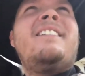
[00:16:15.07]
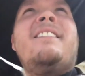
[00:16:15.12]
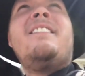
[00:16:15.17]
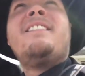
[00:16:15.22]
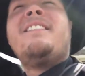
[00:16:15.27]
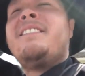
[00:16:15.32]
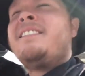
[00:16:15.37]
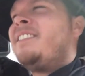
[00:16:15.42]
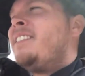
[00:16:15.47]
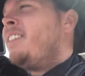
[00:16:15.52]

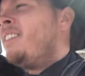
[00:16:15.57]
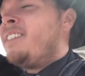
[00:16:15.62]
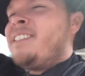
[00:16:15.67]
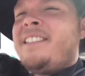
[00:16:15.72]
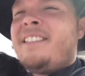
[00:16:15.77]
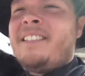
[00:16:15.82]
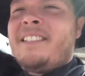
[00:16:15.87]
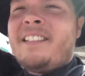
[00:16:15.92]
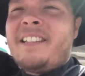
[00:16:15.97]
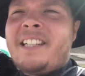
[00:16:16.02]
uh,
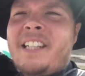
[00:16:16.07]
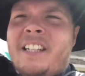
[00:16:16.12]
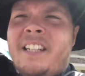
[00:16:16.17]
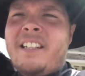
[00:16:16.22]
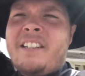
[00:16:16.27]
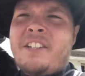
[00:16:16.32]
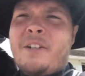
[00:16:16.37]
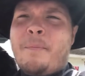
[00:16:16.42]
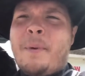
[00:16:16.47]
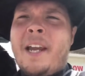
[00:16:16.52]

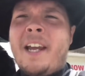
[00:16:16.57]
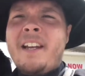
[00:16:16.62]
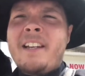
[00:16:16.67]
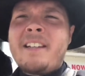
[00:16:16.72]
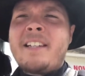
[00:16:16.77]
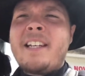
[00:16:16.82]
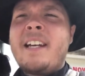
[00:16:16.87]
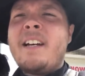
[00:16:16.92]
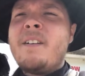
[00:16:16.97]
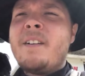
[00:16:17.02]

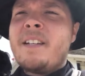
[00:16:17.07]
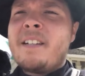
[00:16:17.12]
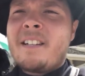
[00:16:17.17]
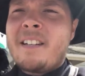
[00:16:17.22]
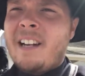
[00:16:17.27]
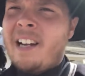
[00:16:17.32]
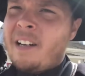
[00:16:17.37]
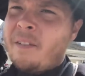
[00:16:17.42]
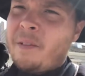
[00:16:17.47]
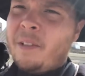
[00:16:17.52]
Japantown is
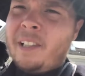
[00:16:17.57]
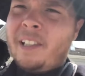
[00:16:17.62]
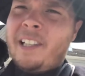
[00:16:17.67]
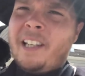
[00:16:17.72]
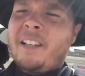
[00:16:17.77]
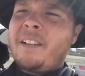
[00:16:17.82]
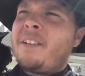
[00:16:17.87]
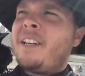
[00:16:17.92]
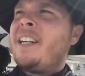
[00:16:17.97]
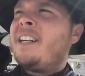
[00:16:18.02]
not really
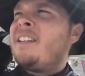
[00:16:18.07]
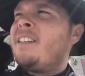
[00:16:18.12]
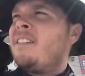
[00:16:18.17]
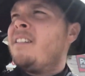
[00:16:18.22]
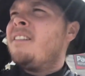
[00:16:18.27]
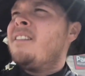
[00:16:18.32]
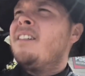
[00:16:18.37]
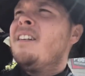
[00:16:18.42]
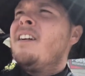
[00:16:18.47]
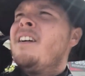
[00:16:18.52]
that great
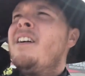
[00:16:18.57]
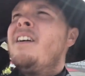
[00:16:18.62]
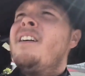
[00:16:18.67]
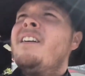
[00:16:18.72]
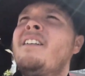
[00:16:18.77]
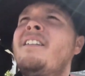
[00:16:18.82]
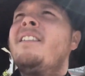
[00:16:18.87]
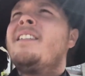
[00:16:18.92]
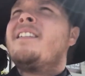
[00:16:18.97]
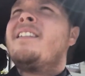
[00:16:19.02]
either.
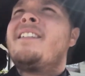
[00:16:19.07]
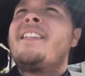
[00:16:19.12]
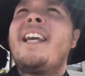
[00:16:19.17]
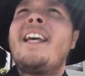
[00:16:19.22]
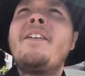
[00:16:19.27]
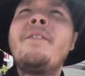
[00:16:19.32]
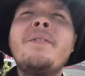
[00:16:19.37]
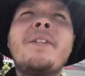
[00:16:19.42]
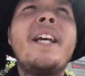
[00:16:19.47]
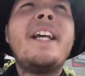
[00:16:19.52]

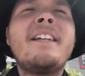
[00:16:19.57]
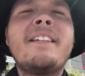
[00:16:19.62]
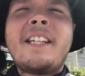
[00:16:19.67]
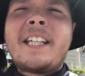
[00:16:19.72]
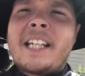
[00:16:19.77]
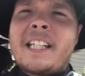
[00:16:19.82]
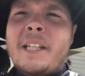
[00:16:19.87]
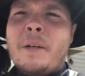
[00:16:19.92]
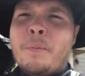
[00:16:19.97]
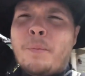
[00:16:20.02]
San Jose is
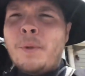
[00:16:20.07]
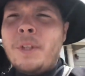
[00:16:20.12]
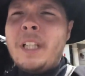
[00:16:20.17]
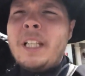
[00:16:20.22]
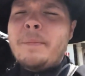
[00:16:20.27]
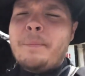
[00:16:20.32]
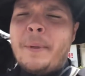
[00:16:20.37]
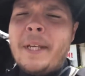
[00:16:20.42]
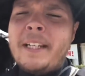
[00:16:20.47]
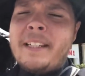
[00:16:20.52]
like, it's a
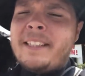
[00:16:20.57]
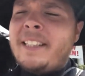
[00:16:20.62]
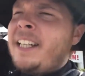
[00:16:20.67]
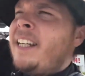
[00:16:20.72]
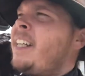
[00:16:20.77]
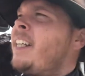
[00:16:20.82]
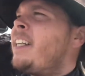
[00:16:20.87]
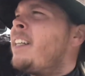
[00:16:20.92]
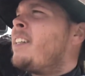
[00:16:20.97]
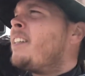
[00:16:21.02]
really big
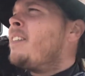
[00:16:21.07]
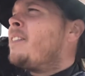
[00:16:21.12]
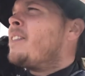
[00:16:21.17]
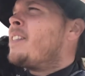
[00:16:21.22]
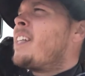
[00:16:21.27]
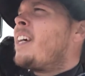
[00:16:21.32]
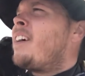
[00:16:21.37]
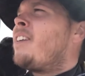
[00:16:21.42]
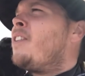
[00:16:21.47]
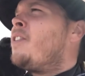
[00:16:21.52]
city and you know,
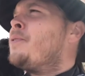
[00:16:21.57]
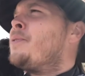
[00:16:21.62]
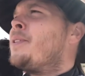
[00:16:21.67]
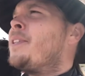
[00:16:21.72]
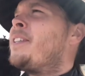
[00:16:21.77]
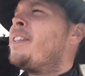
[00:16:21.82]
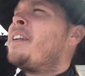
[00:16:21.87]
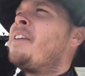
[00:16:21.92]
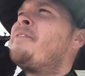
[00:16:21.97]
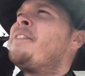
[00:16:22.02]
it's got all the
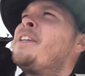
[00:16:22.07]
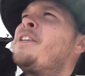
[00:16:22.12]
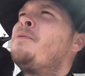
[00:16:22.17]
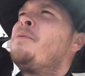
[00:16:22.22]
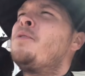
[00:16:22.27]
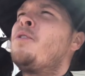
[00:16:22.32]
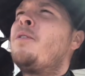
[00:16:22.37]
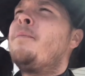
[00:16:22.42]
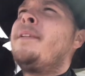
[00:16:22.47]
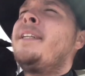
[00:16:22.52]
stuff that you
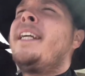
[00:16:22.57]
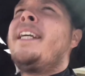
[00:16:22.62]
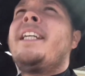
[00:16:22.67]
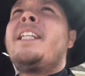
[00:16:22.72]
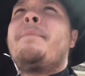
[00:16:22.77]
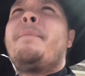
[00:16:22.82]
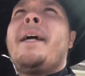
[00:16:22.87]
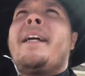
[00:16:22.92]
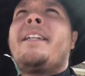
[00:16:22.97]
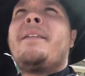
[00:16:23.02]
would normally
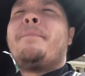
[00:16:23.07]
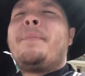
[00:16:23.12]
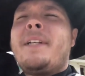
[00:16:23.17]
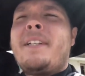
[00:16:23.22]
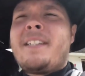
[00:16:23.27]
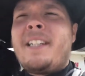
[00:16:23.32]
expect a big